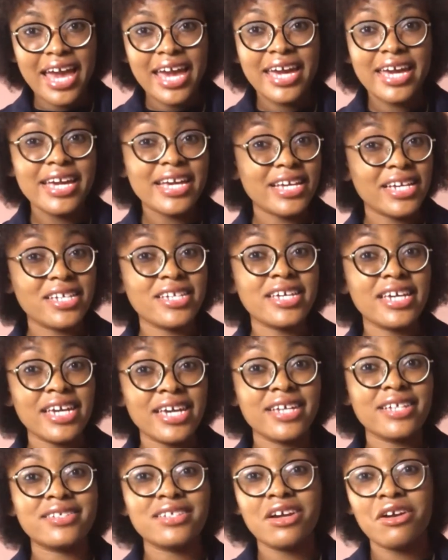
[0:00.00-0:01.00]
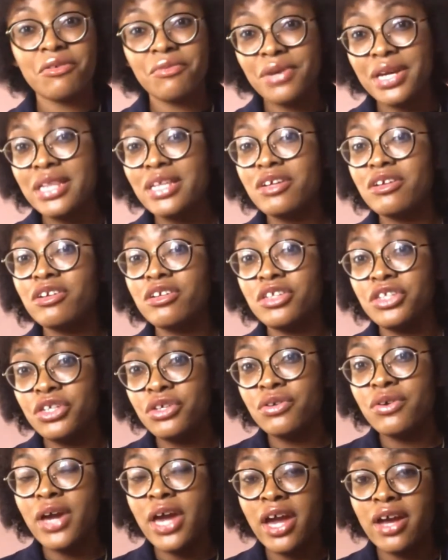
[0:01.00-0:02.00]
It is a really
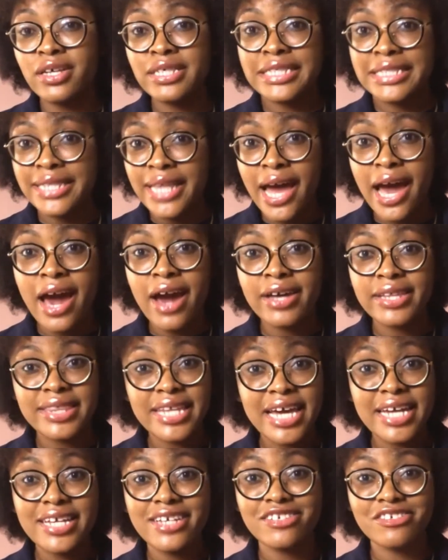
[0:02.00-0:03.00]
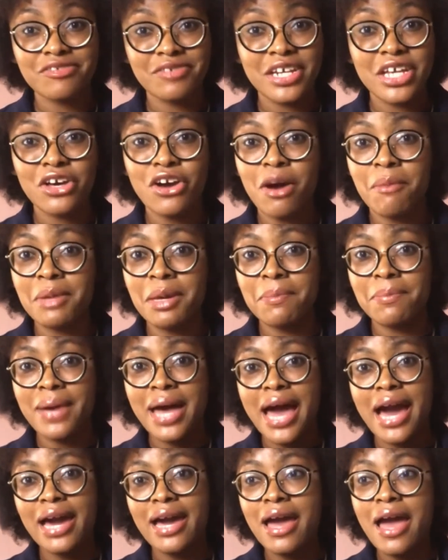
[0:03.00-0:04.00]
new hairstyle that is really coming back,